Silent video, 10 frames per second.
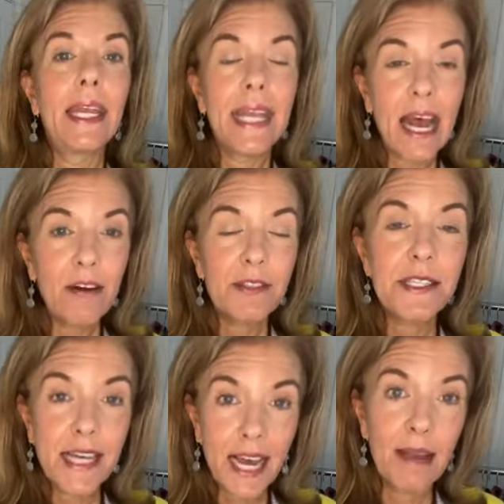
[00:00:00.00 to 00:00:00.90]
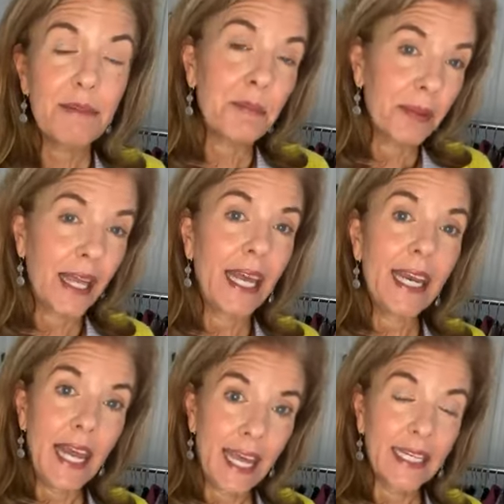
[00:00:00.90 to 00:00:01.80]
And now's the time to
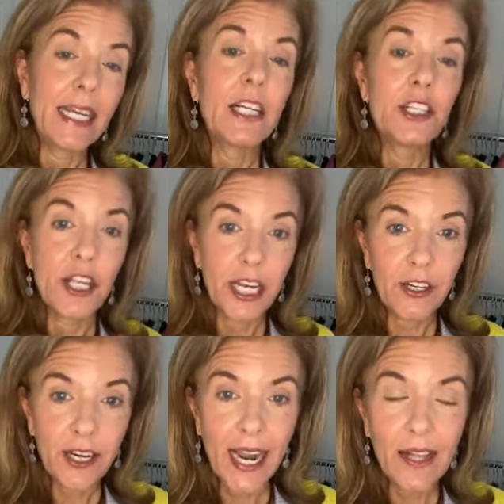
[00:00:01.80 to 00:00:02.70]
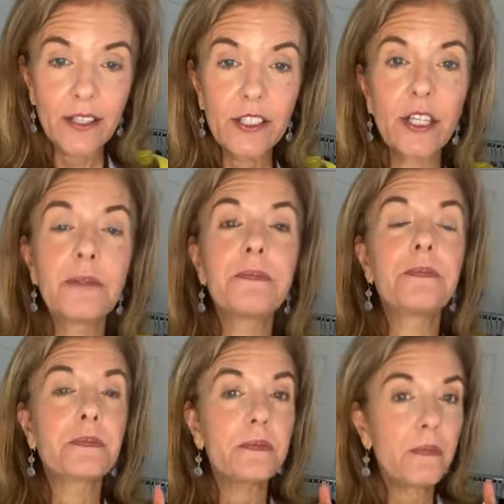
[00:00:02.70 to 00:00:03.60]
plan ahead. Check your
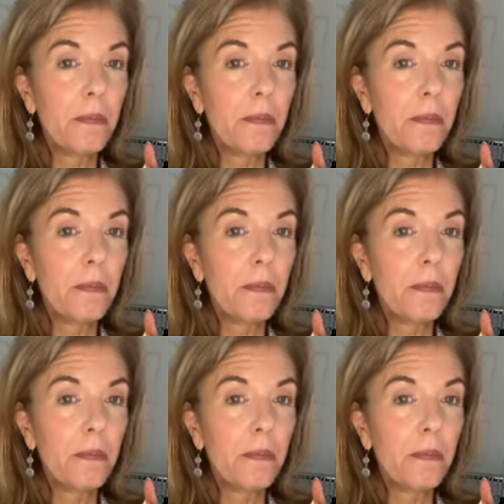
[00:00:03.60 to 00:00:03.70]
calendar